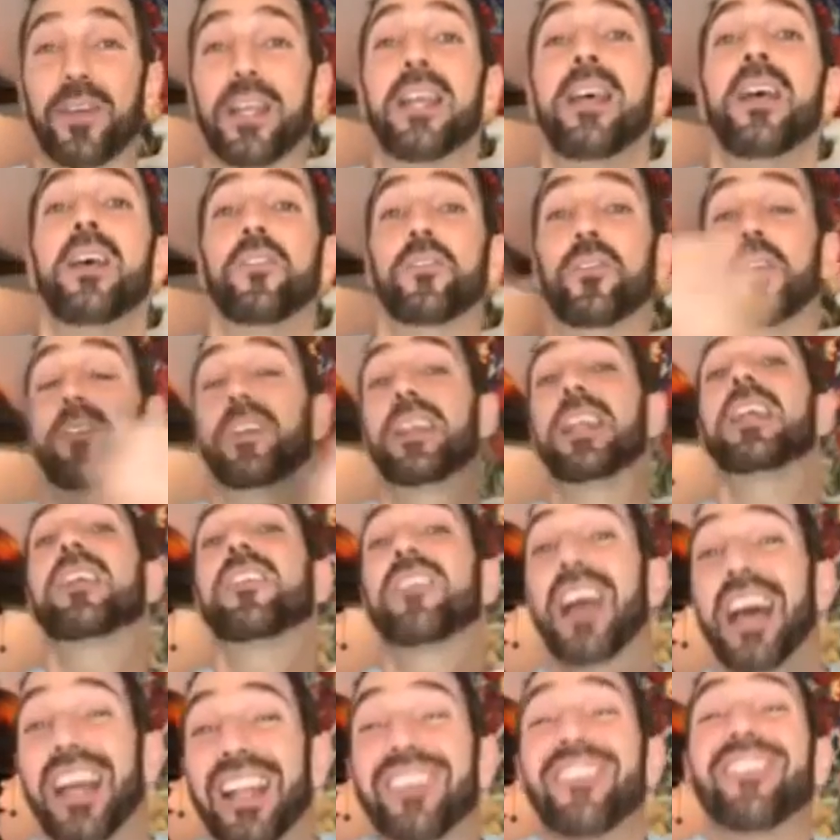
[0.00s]
of it. So
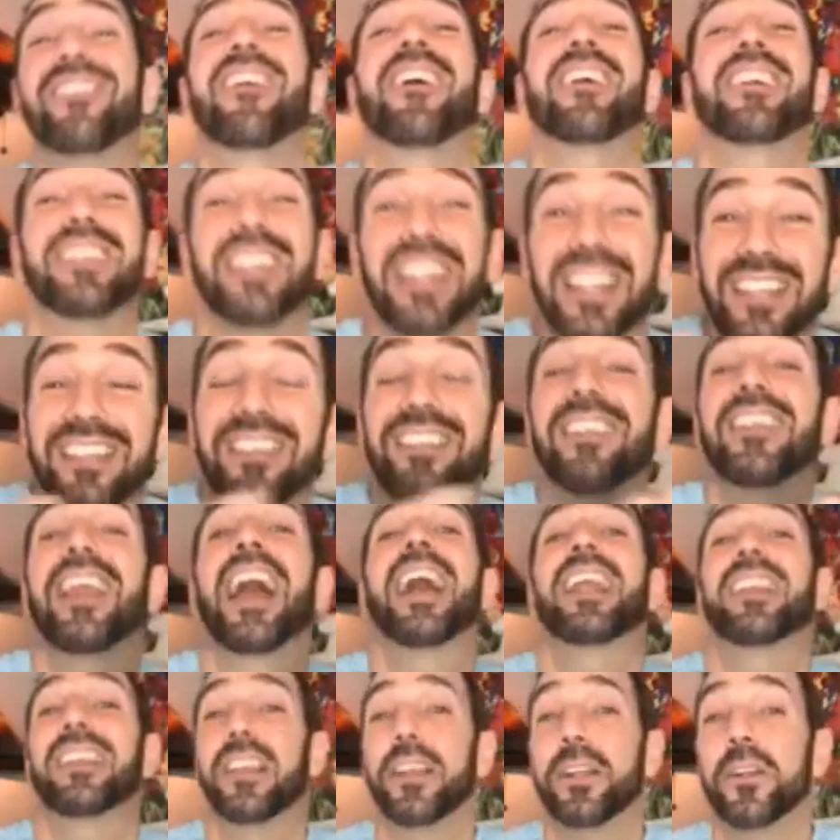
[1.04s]
everything's kind of sucked into
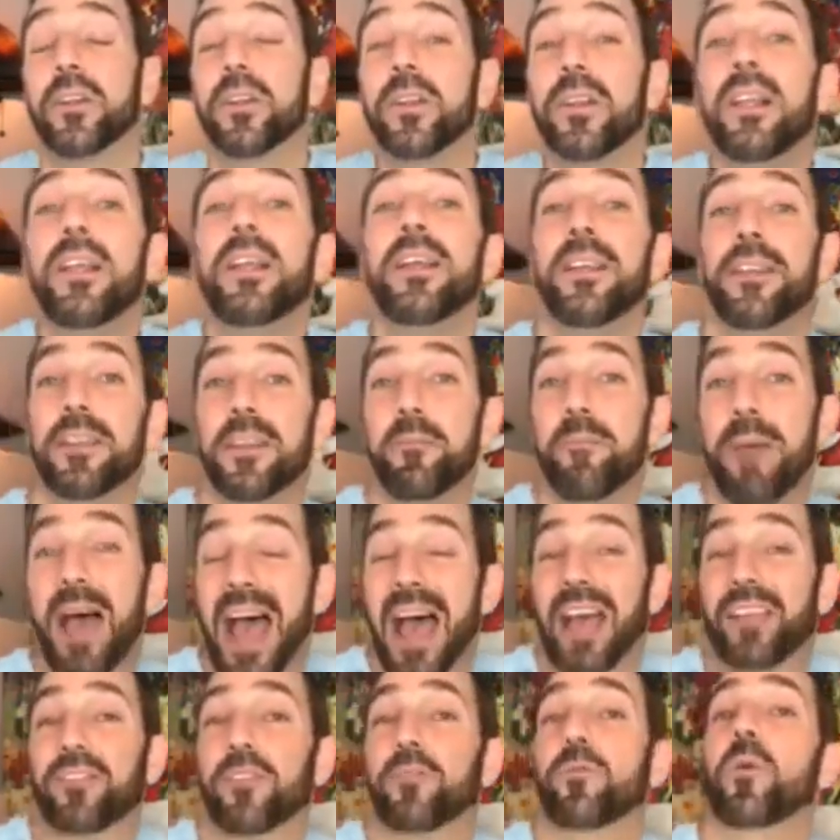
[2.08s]
that the
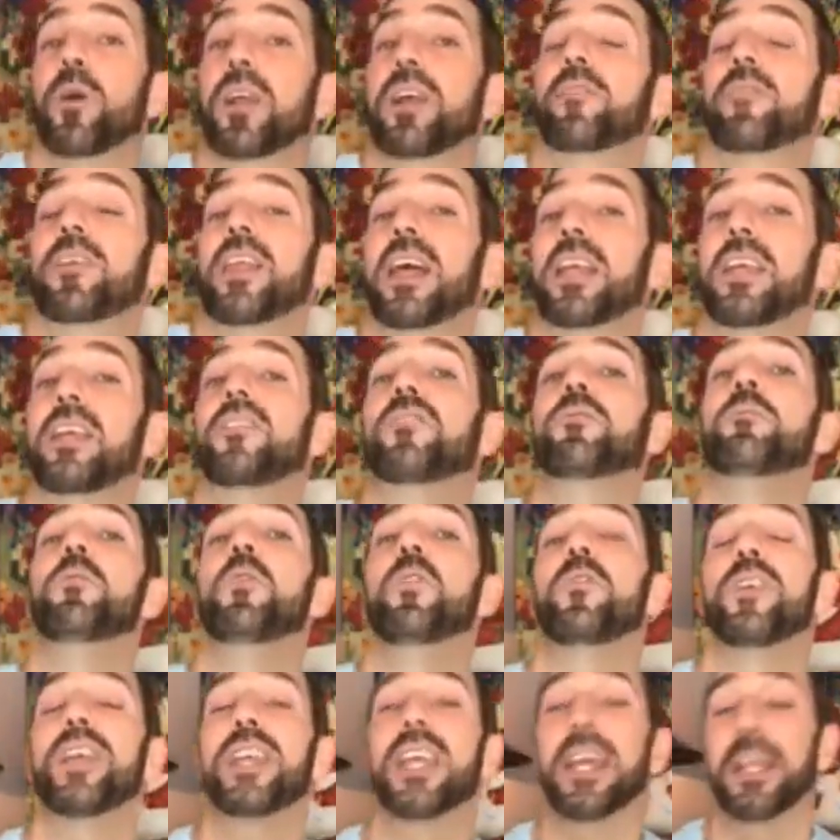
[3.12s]
mass of whatever that is
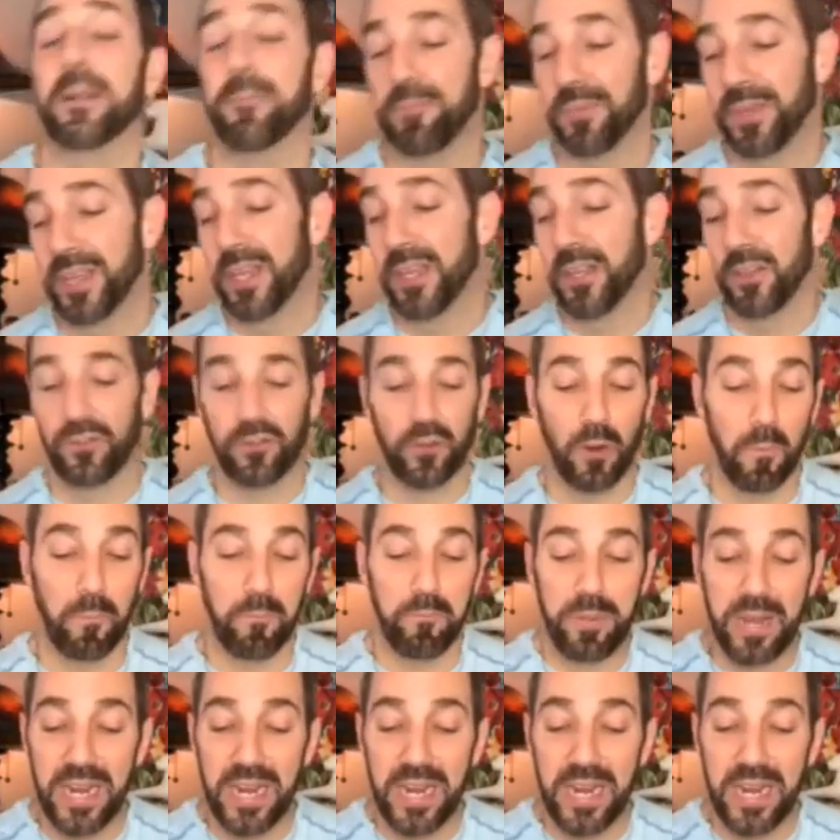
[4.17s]
moving in. So